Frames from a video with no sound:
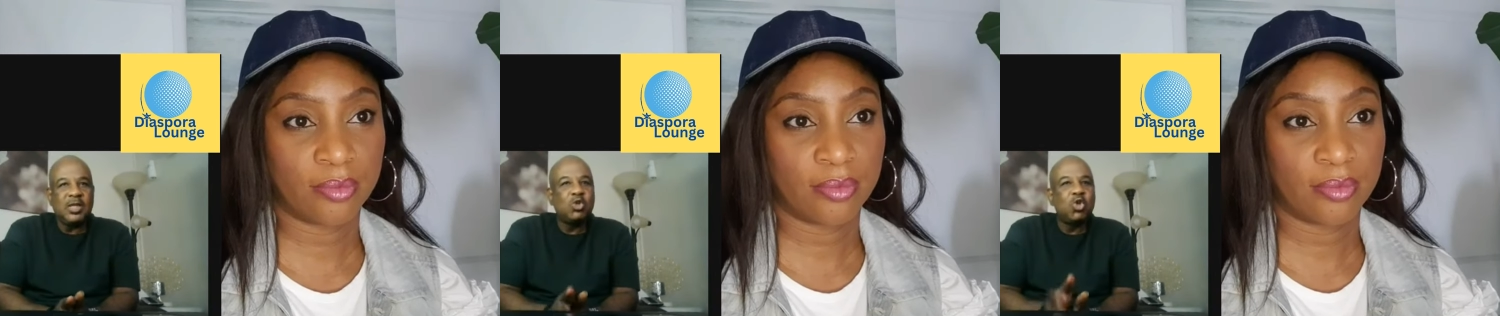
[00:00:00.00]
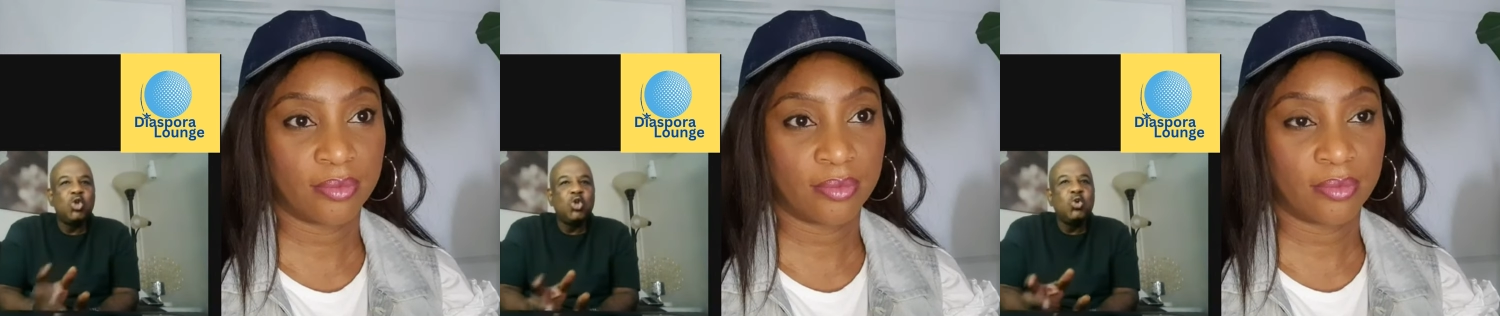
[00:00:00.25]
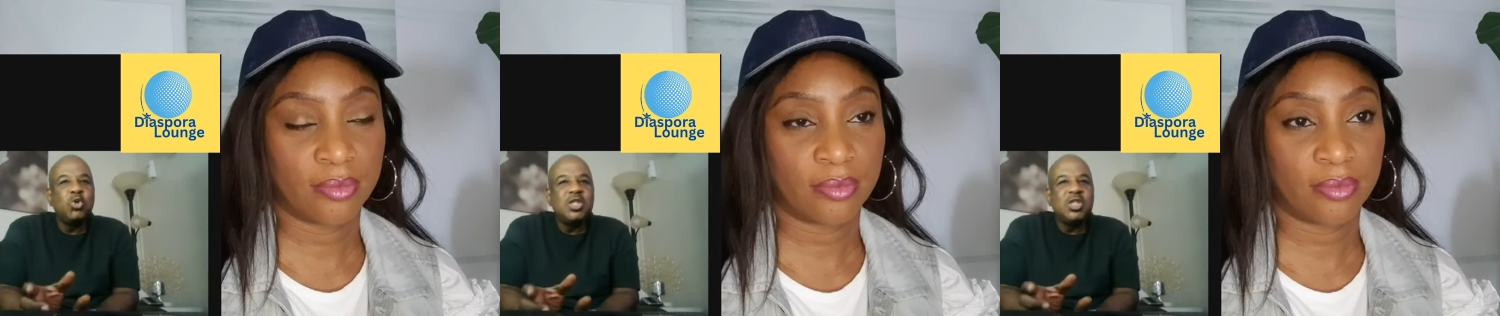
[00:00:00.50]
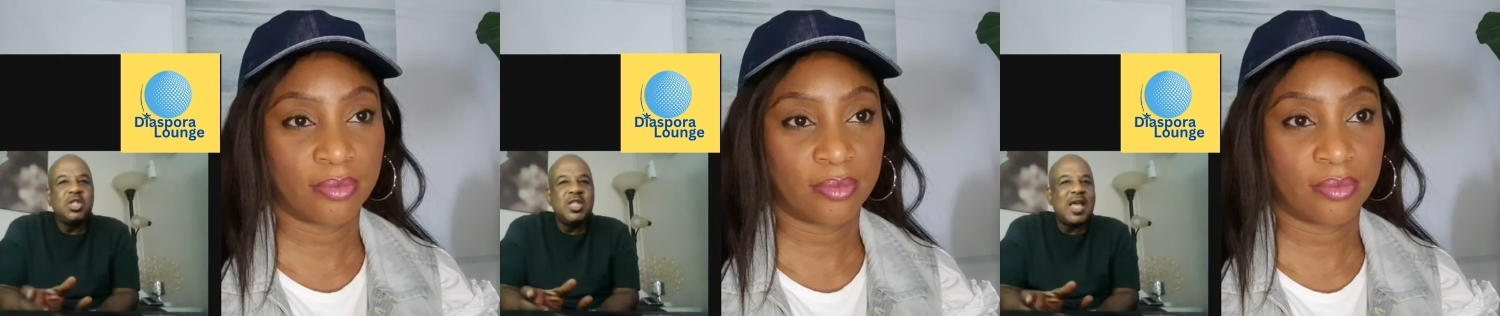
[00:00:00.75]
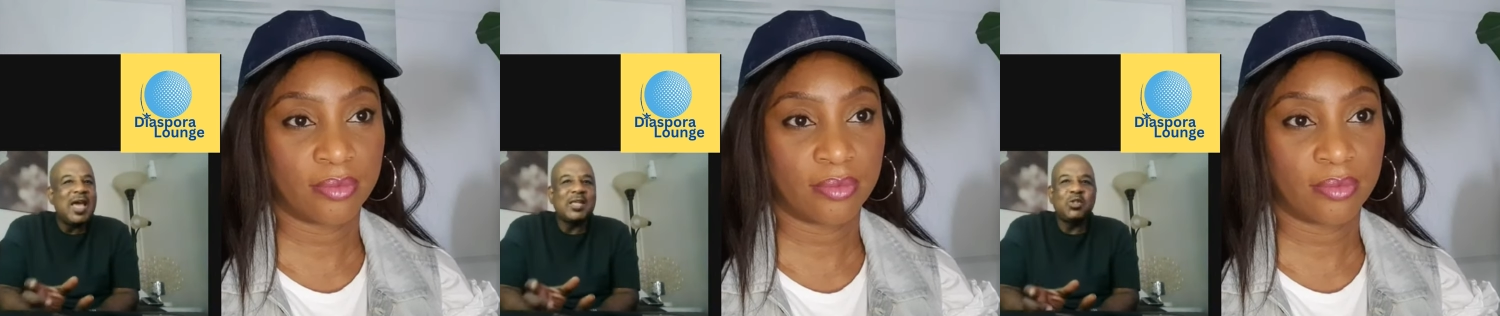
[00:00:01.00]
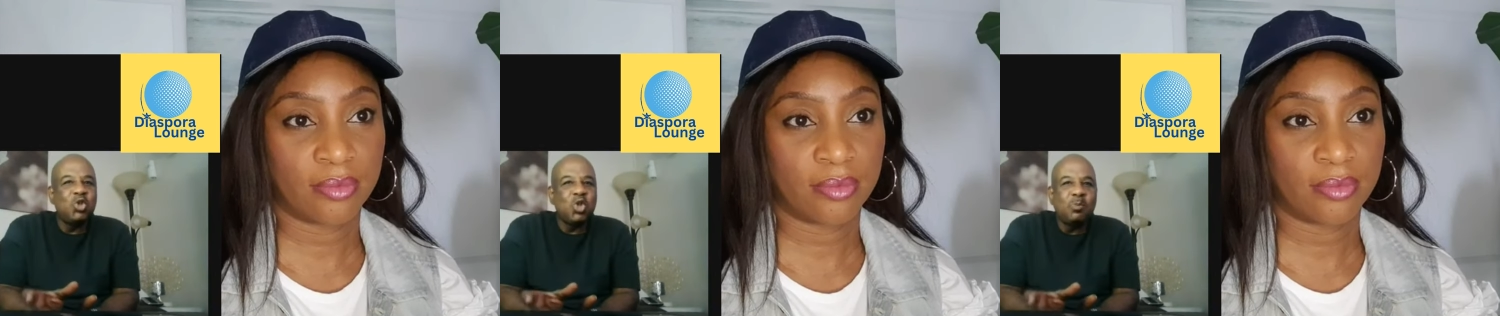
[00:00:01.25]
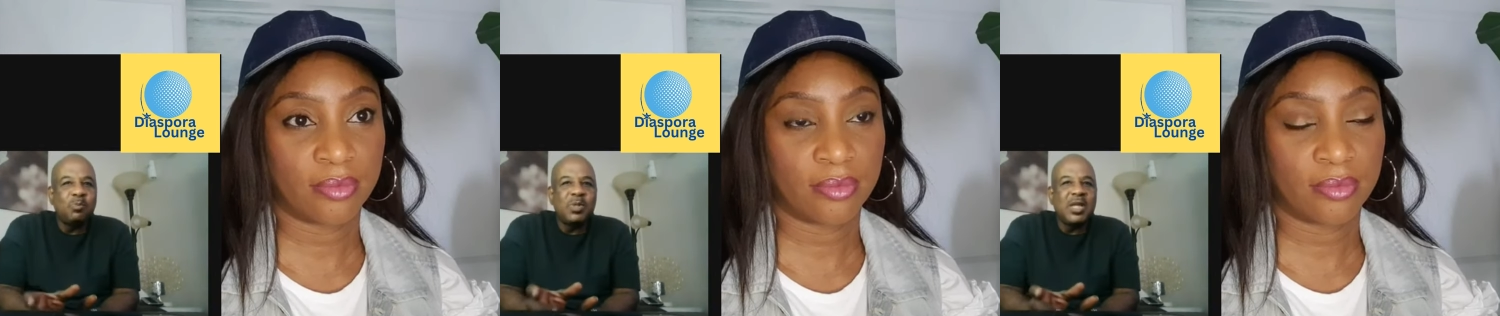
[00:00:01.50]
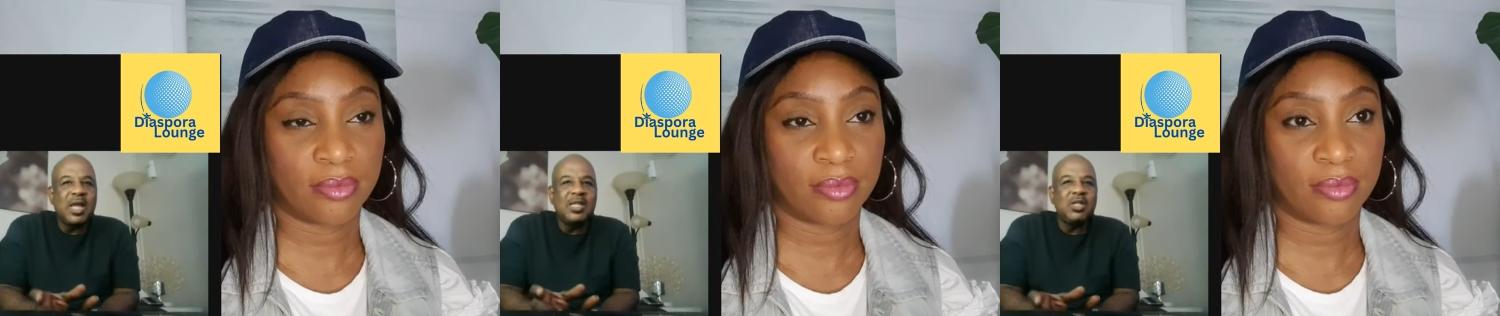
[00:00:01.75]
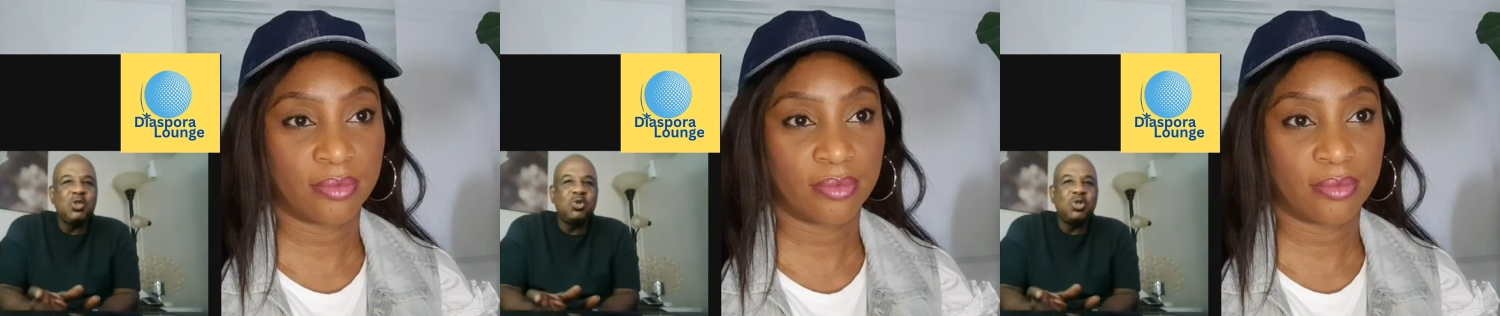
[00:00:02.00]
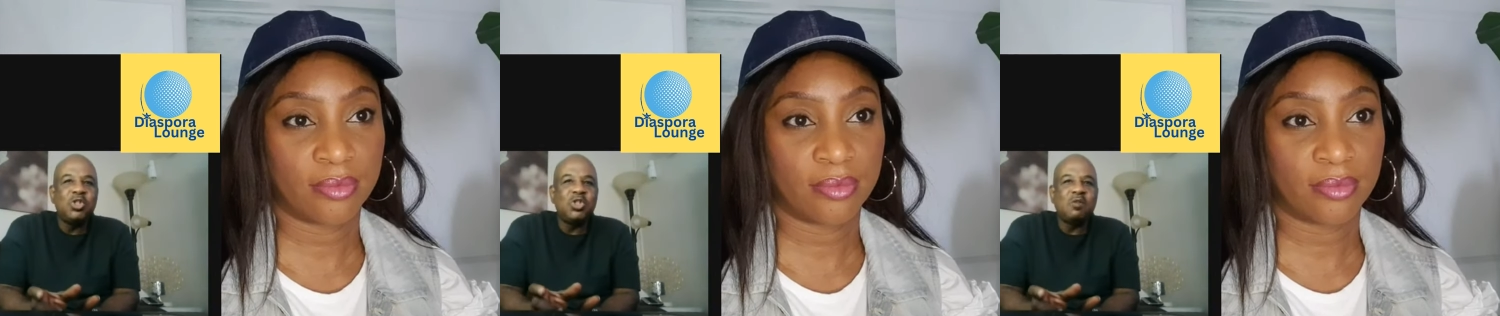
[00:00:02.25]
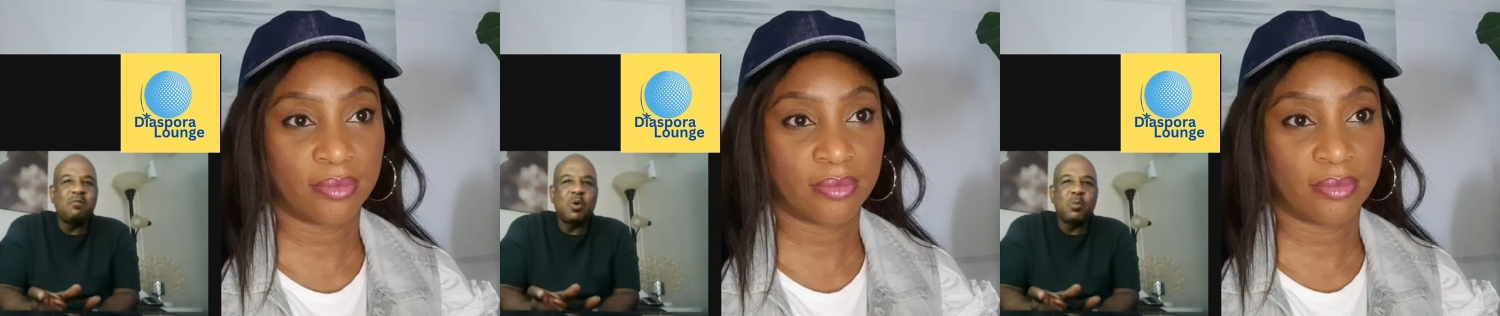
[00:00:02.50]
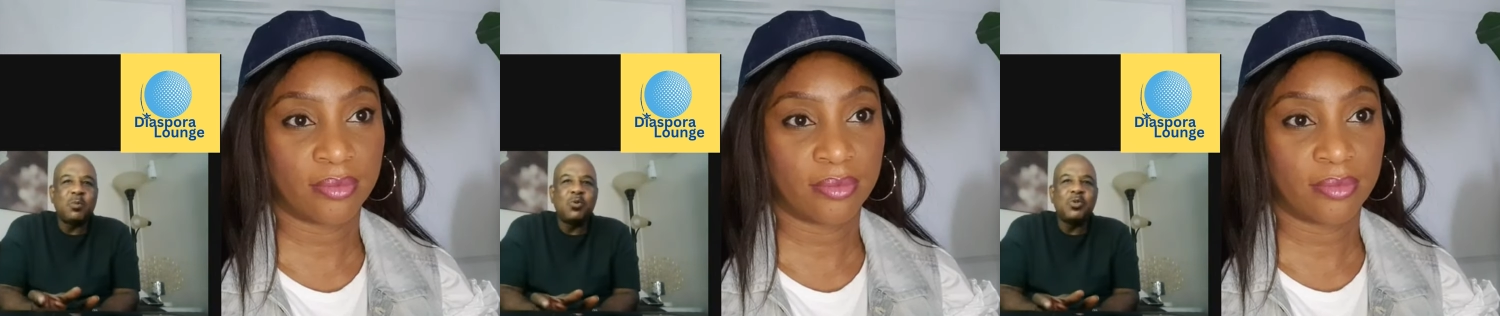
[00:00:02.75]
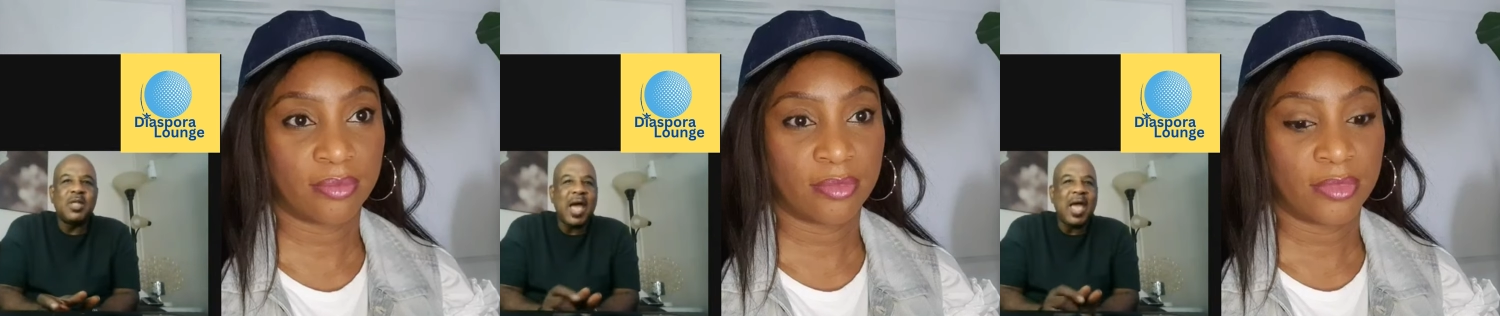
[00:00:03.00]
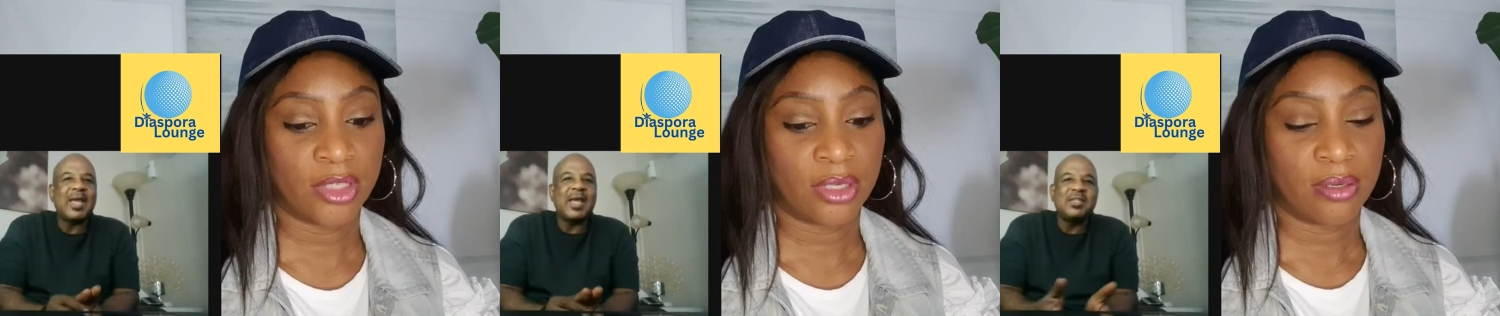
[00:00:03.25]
Speaker 1: There's no unity. There has not been any unity of purpose.